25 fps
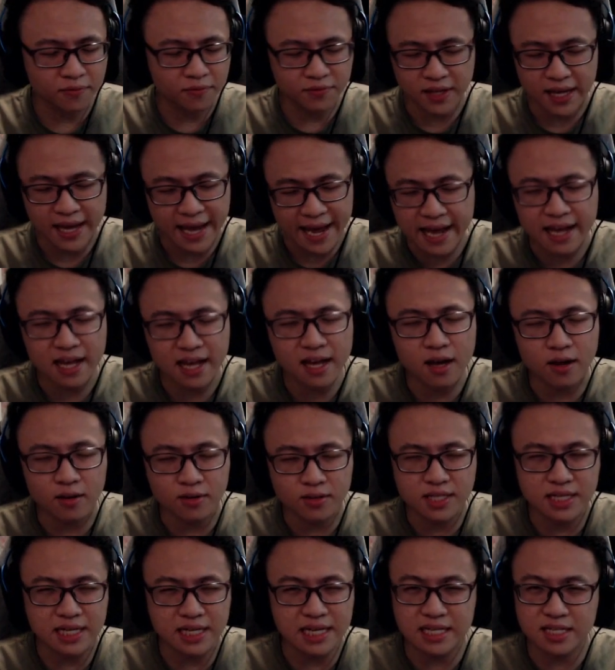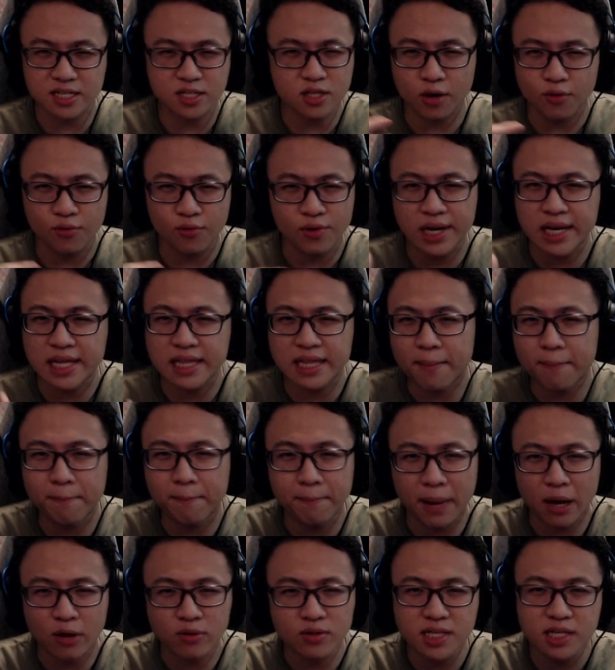the hangouts, it's not really
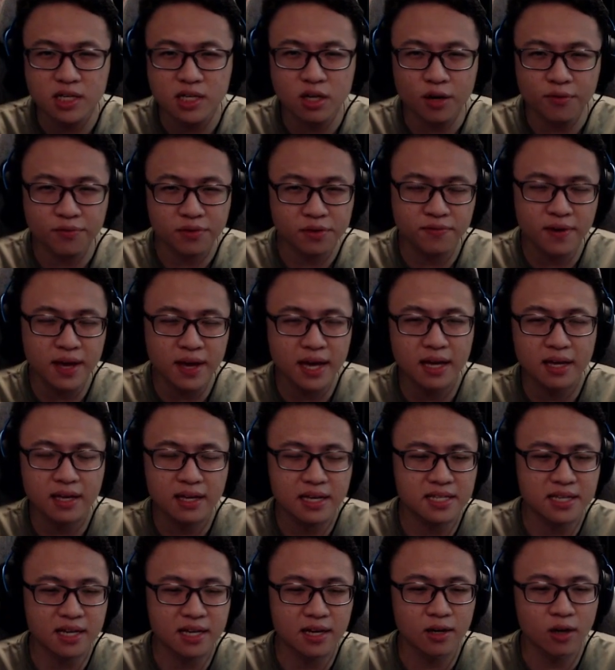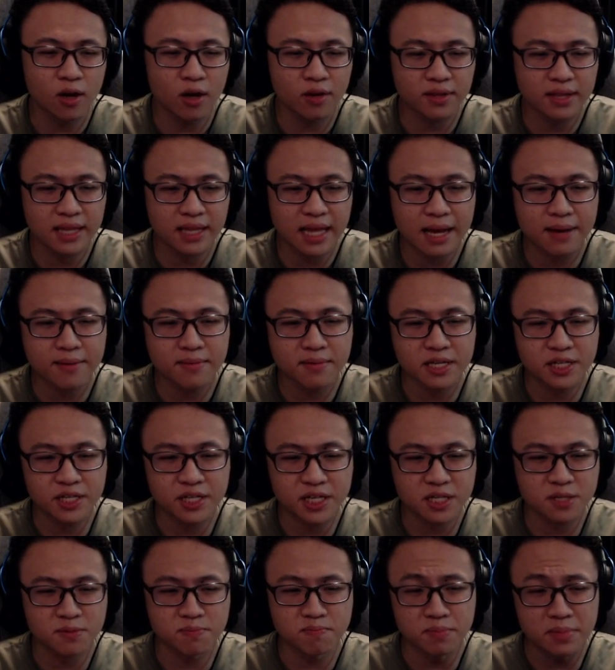that bouncing off effect. It's a lot of the time it's
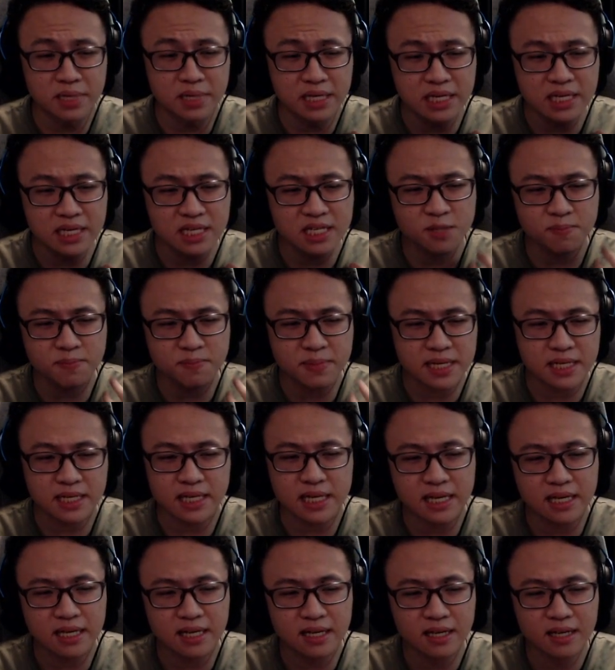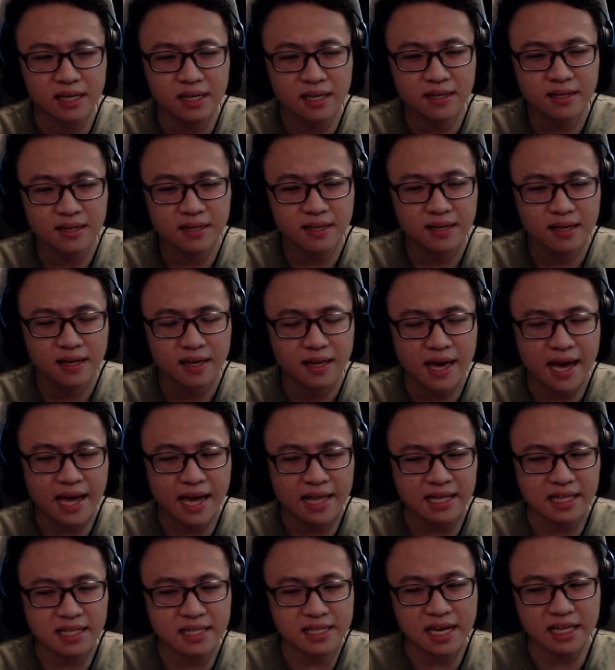just me speaking
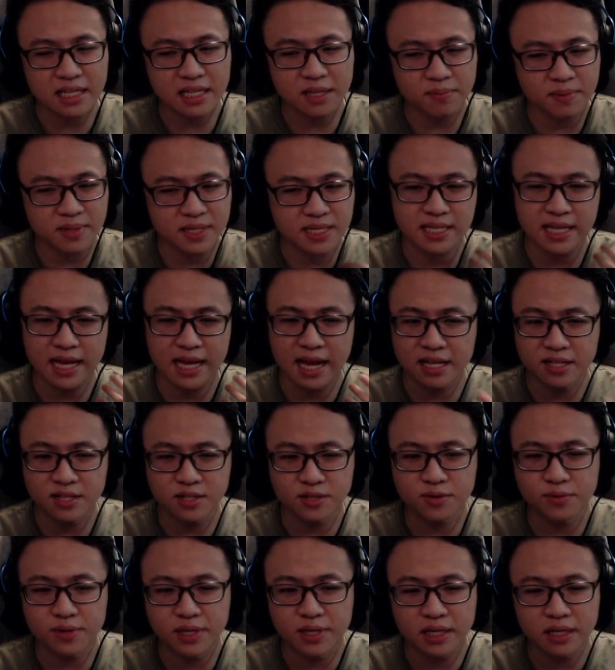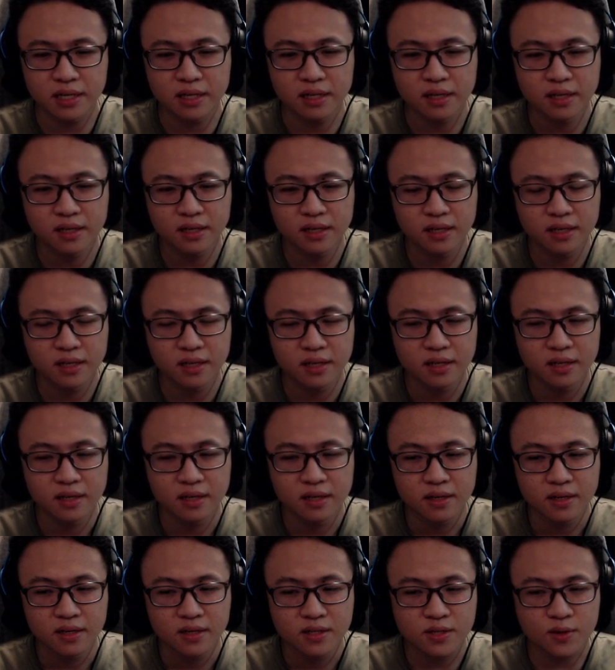and then the other person answering.
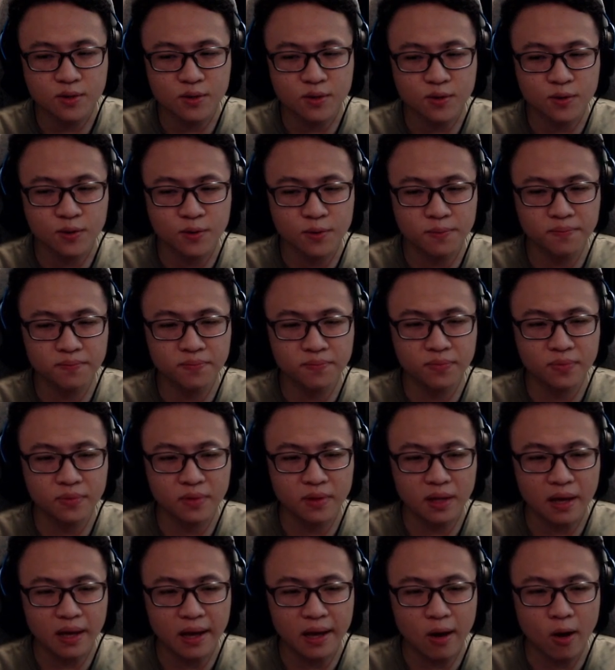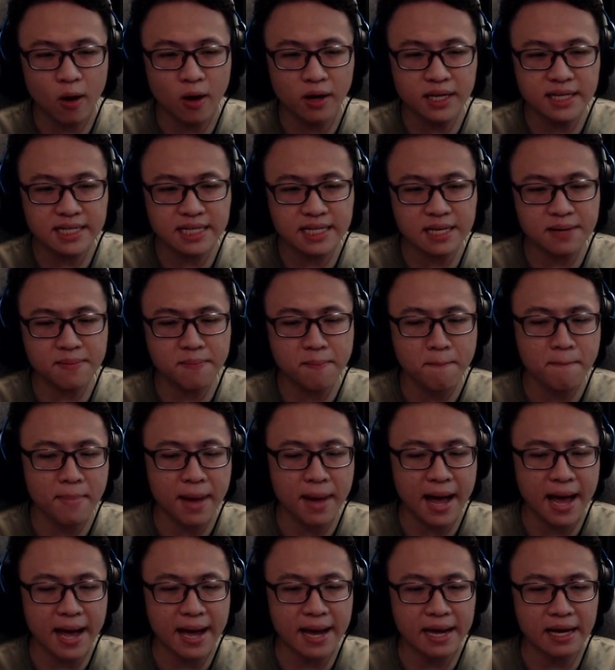So honestly,
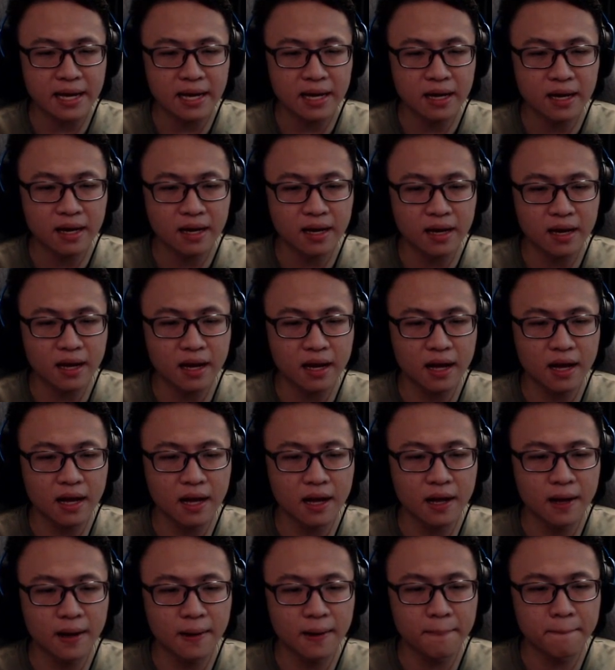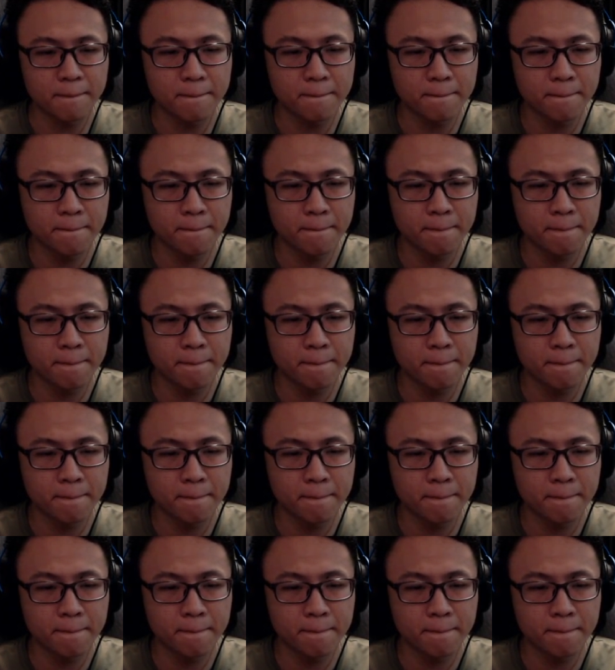my how